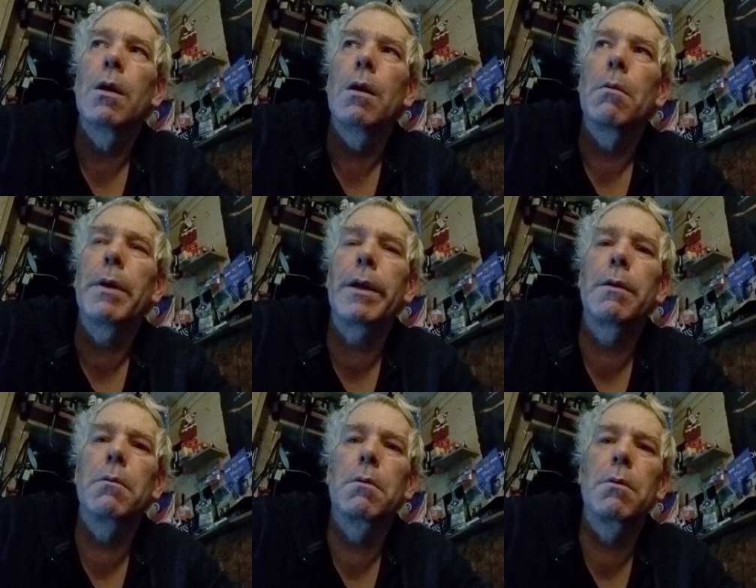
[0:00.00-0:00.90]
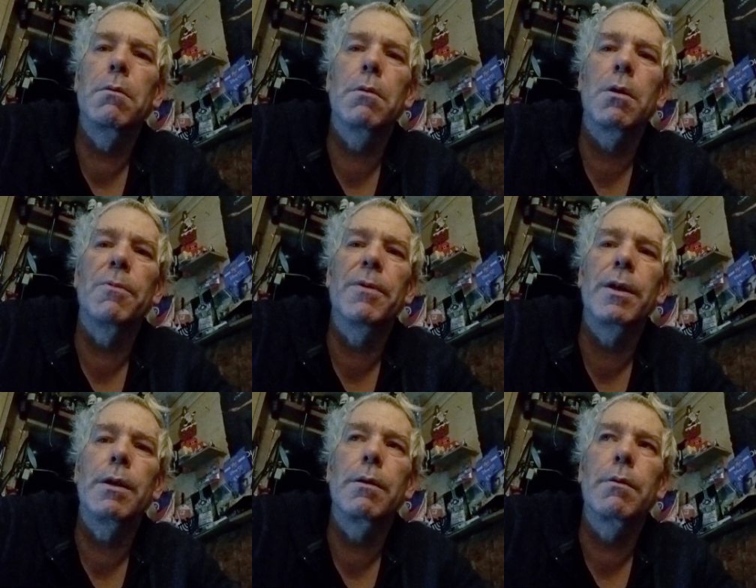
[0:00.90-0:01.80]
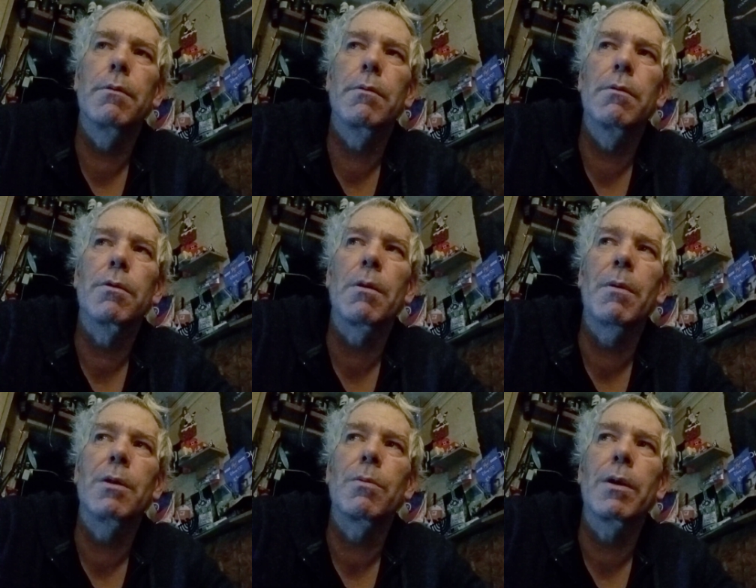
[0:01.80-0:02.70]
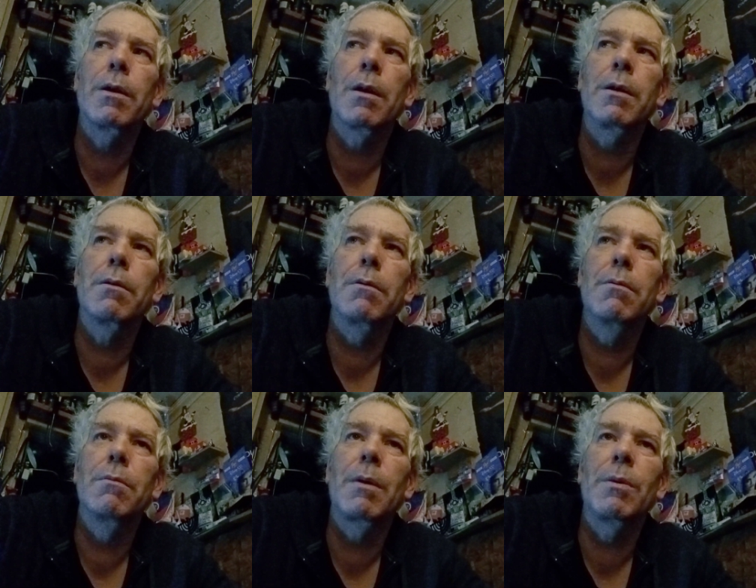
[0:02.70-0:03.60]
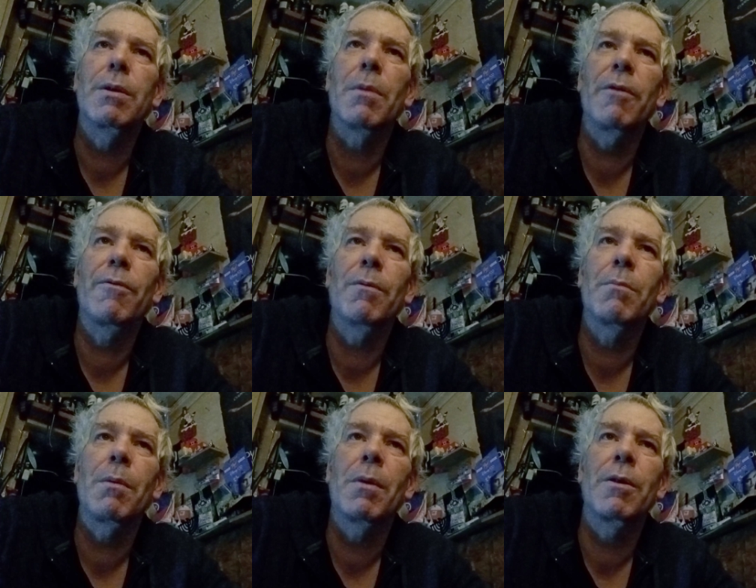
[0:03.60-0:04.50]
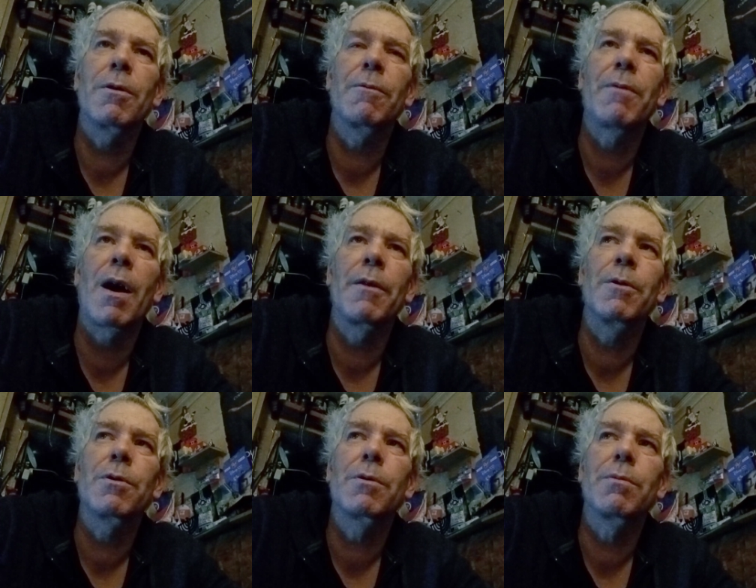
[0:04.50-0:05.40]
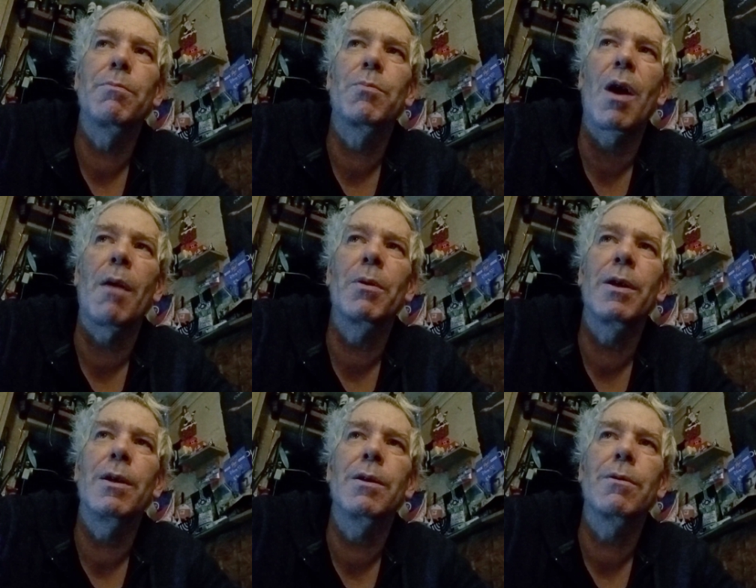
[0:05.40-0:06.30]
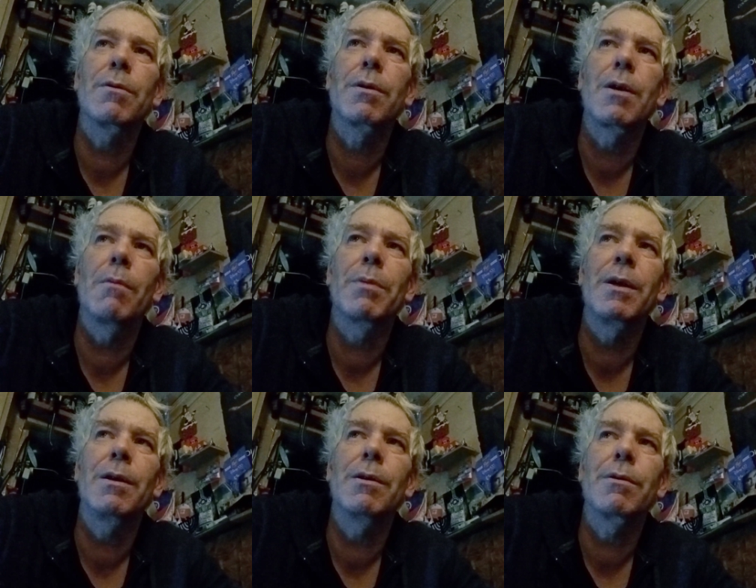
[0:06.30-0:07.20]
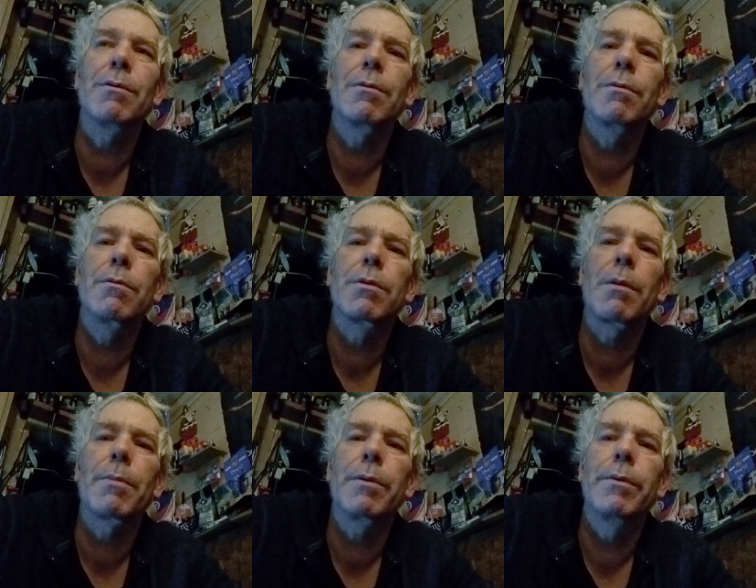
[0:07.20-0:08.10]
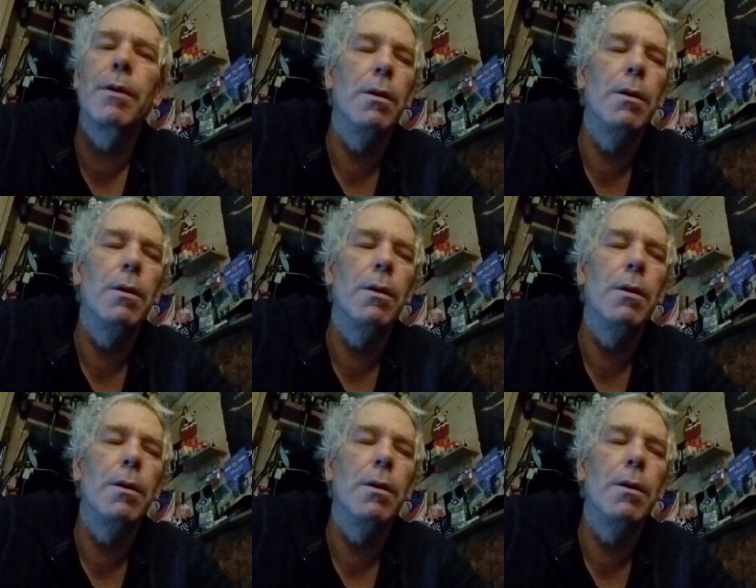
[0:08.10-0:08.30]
but hopefully somebody's working on it maybe somebody from my mother and father's properties or companies or something